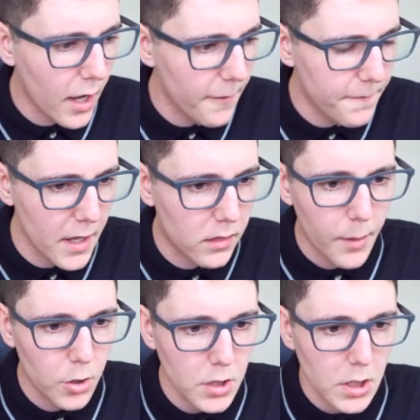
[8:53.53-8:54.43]
uh, fifth.
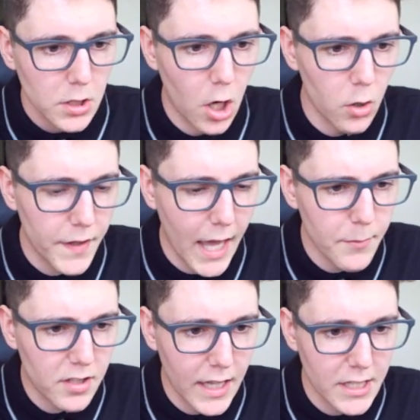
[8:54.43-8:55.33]
Come on. No, the
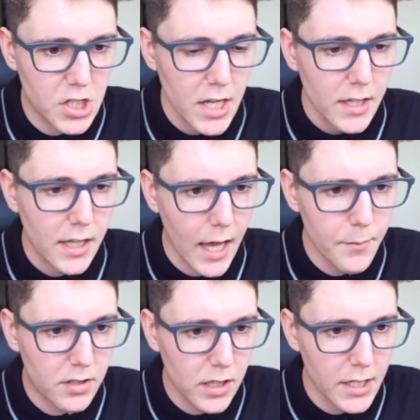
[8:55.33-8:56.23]
game is glitched. The
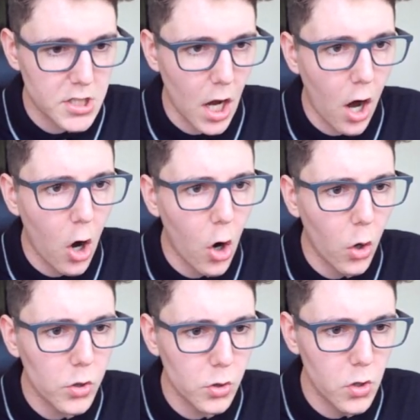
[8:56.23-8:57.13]
game is glitched.
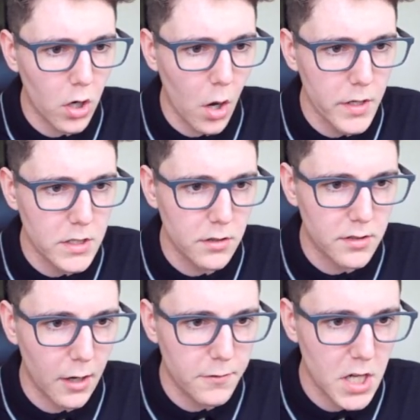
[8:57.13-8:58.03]
Oh, do not go into
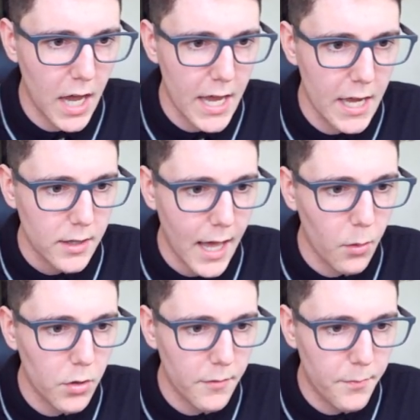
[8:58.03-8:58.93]
yourself, Chai.
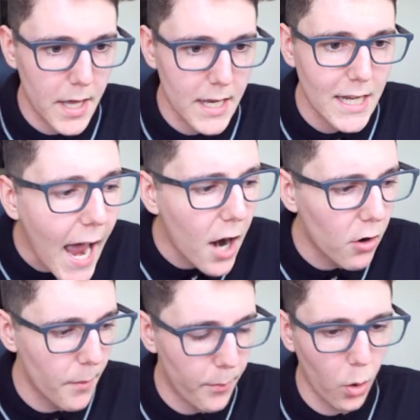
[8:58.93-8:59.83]
That would have been
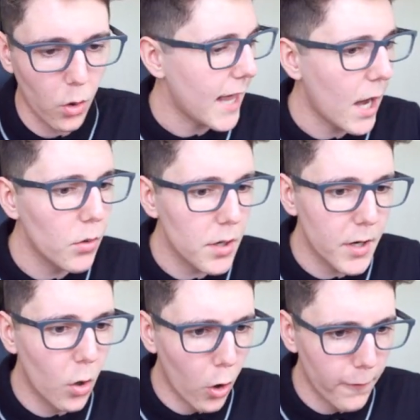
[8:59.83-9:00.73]
terrible. That would have
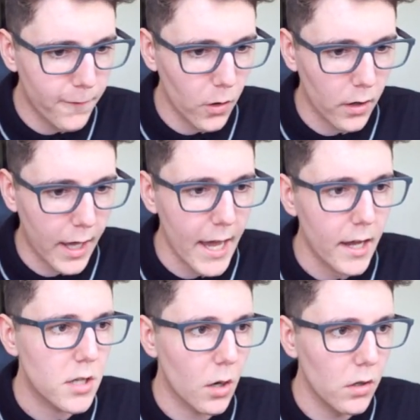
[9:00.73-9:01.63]
been awful. Okay,
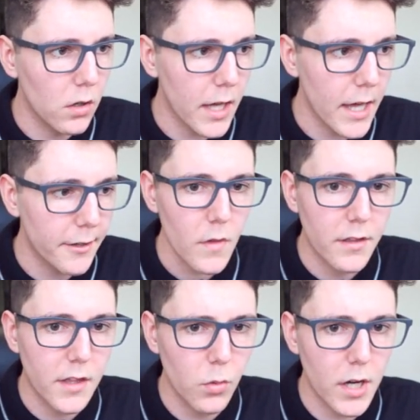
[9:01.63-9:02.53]
just go along here.
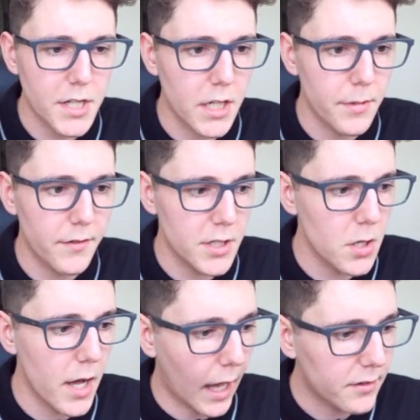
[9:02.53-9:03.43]
I think we're actually going to be able to
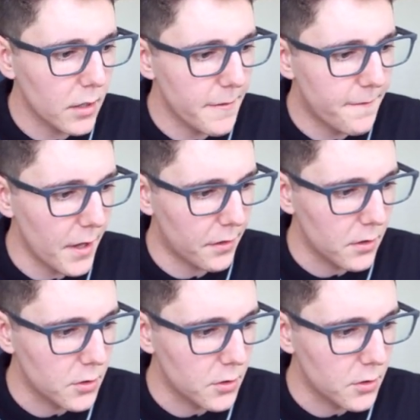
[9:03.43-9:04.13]
do it. That's going to be fifth.